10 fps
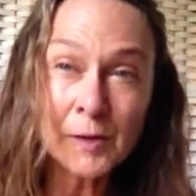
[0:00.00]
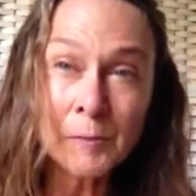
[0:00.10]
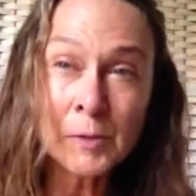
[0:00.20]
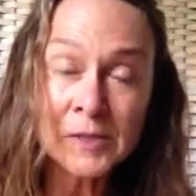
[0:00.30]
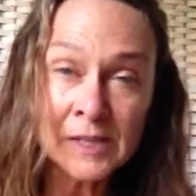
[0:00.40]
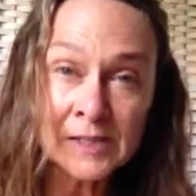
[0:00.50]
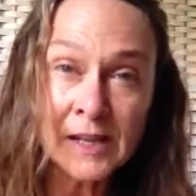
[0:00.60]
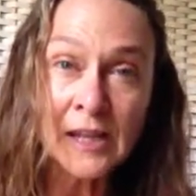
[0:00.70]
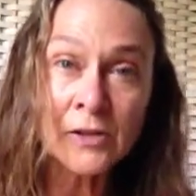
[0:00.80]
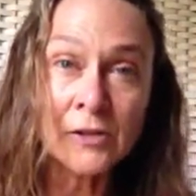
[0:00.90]
but it was a
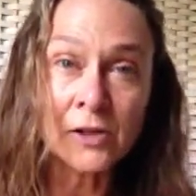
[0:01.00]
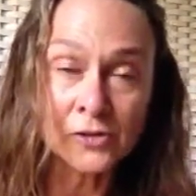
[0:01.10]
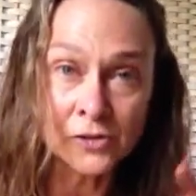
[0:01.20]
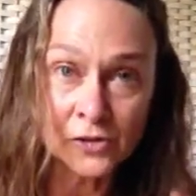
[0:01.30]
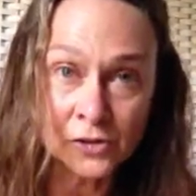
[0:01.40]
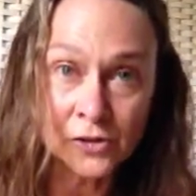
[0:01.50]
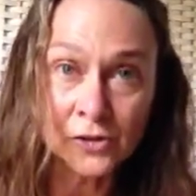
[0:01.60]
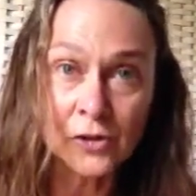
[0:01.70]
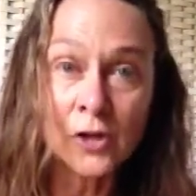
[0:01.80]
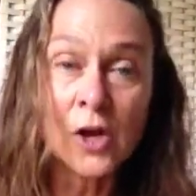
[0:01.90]
cycle, a
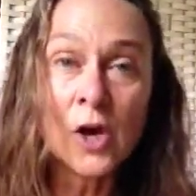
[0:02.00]
circle,